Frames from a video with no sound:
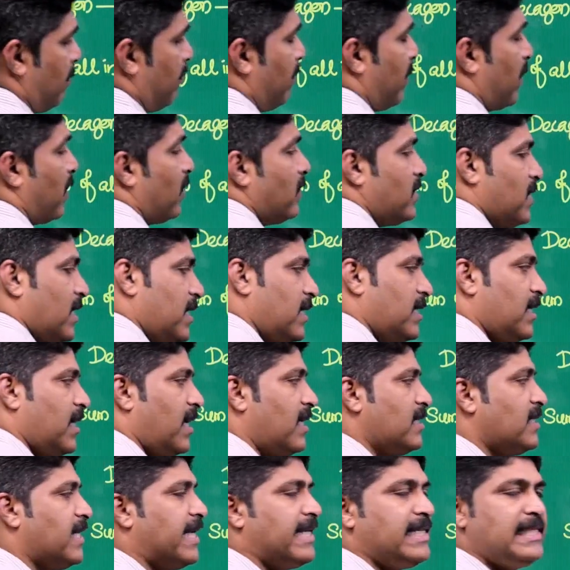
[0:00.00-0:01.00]
because it
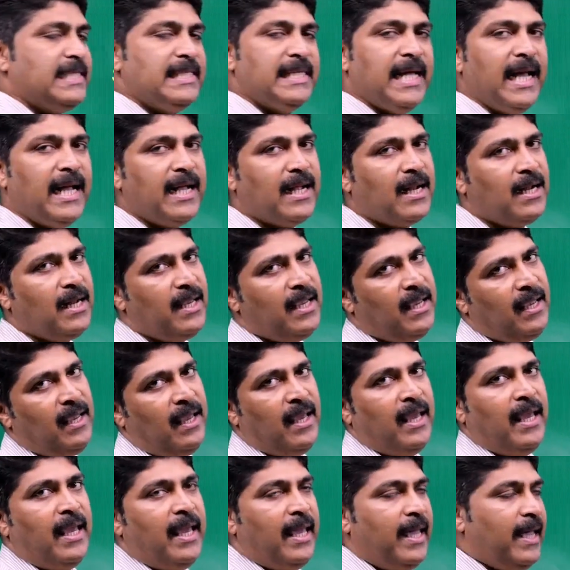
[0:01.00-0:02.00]
has exactly
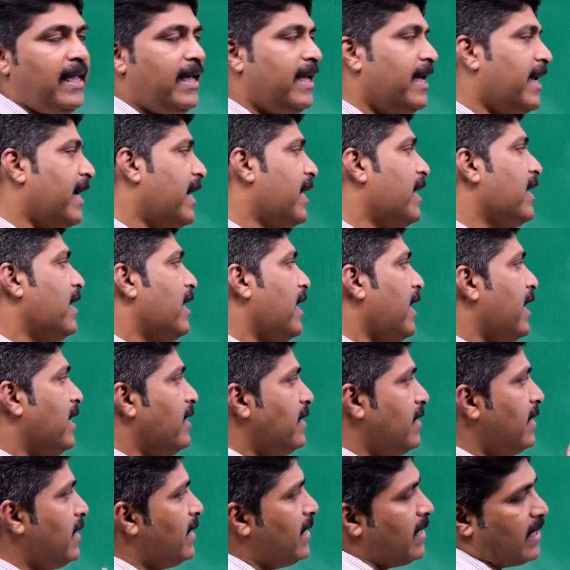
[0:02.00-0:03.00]
n
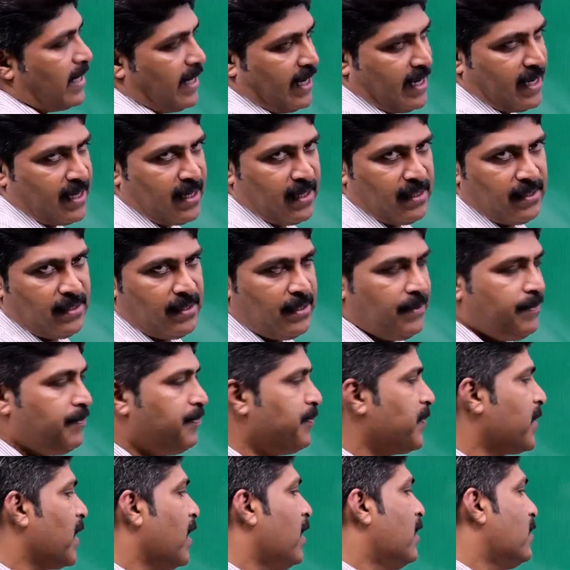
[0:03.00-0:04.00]
interior angles.
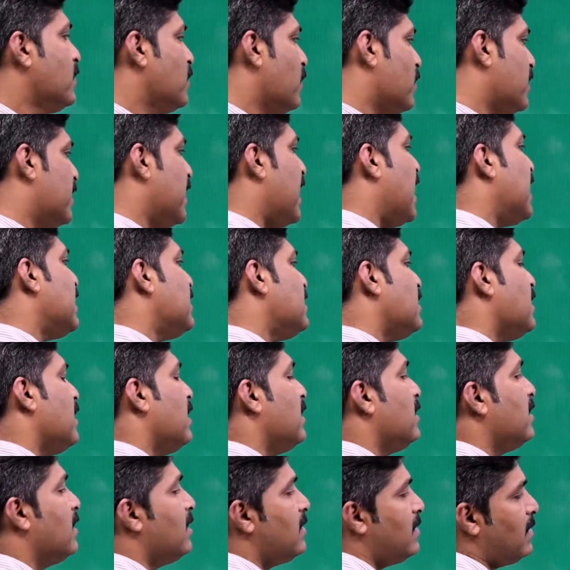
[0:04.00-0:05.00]
So that's
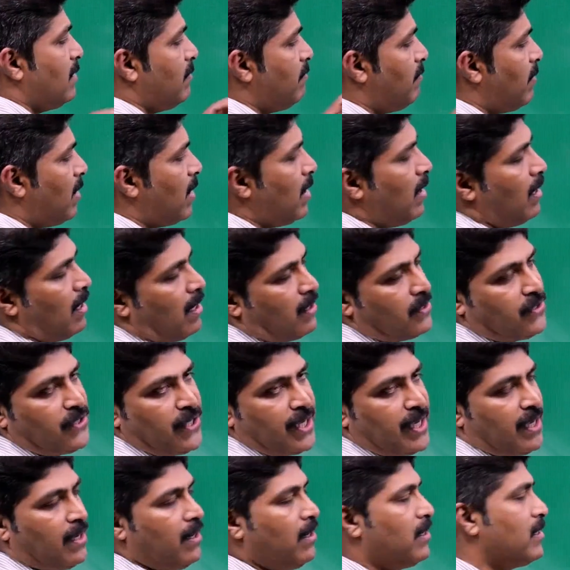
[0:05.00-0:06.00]
the simple
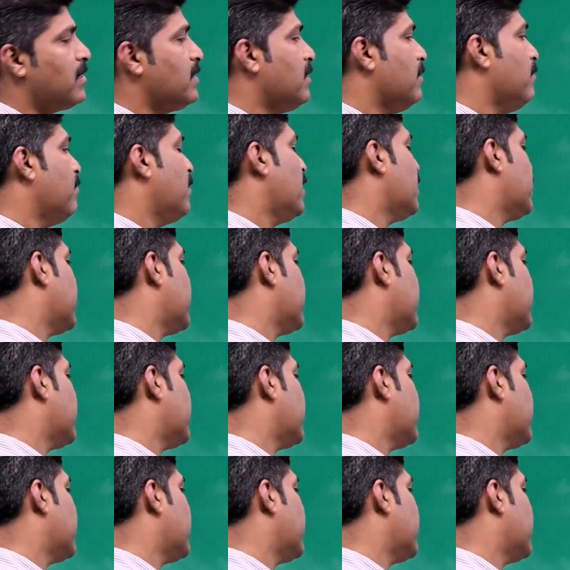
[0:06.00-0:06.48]
logic or simple